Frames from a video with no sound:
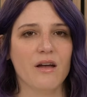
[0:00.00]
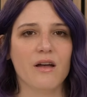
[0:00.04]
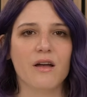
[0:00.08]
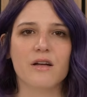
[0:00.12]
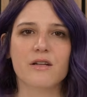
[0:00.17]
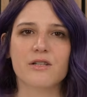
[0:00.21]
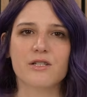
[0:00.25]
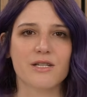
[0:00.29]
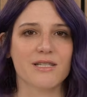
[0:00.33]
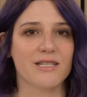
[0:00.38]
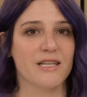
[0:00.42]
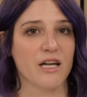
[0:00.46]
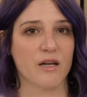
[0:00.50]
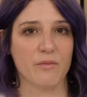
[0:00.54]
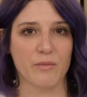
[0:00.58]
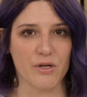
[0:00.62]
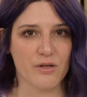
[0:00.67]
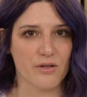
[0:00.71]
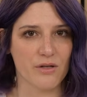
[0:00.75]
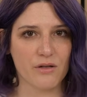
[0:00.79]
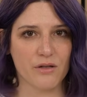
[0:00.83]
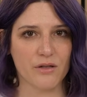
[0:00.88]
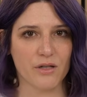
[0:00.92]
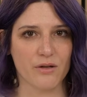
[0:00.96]
Just like
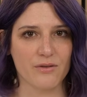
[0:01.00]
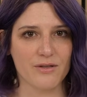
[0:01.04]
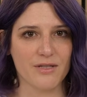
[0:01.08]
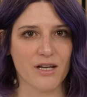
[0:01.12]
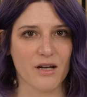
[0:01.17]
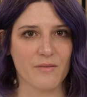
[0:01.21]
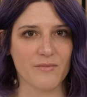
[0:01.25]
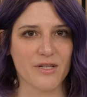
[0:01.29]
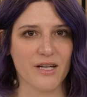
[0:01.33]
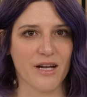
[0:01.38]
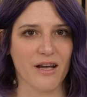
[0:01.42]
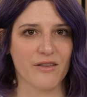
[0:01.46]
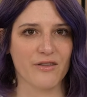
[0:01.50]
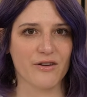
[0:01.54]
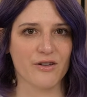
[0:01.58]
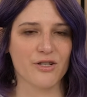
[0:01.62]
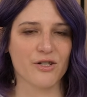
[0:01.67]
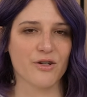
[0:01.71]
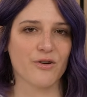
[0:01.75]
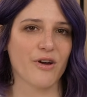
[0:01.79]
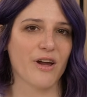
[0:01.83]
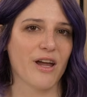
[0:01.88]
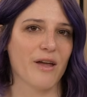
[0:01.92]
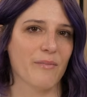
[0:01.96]
musical notes come together to
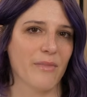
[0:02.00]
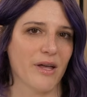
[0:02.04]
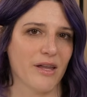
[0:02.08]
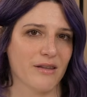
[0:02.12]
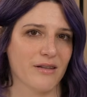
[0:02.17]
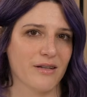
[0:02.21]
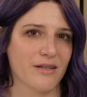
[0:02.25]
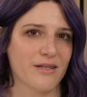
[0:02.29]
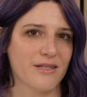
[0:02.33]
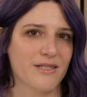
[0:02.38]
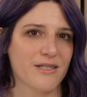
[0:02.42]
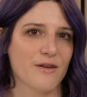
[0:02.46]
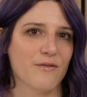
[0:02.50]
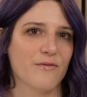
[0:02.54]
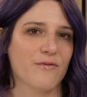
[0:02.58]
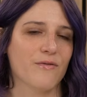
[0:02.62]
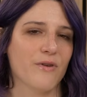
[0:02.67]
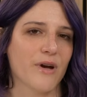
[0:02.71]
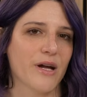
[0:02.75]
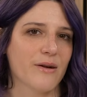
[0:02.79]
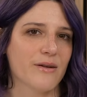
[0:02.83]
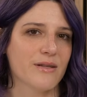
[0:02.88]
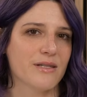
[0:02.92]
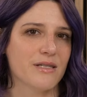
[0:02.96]
create melodies,
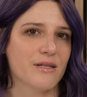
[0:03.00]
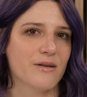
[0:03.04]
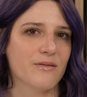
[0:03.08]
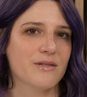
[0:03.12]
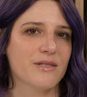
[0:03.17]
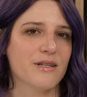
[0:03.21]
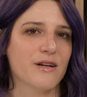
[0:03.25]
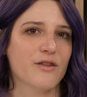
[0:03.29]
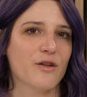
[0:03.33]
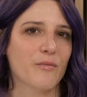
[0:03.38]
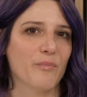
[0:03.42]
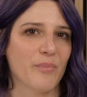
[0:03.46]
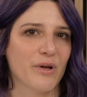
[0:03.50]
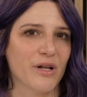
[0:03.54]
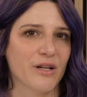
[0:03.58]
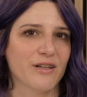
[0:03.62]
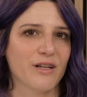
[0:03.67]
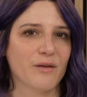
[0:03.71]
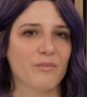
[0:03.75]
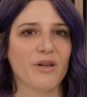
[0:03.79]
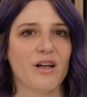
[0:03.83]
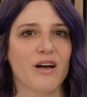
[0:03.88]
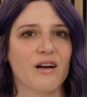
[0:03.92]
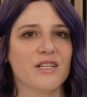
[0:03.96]
fragrance notes are the
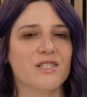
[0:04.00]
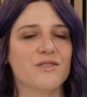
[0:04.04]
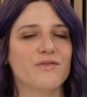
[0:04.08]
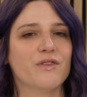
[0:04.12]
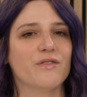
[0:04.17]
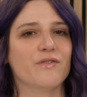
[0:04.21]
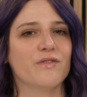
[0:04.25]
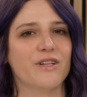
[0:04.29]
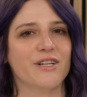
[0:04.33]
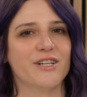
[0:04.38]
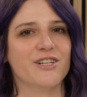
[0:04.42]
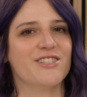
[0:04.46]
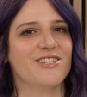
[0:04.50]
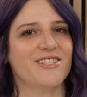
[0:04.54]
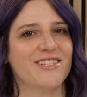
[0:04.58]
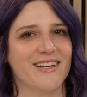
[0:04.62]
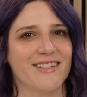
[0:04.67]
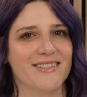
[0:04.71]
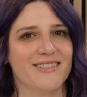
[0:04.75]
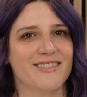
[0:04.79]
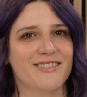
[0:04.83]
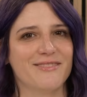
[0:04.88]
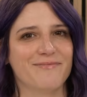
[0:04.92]
building blocks for finished scents.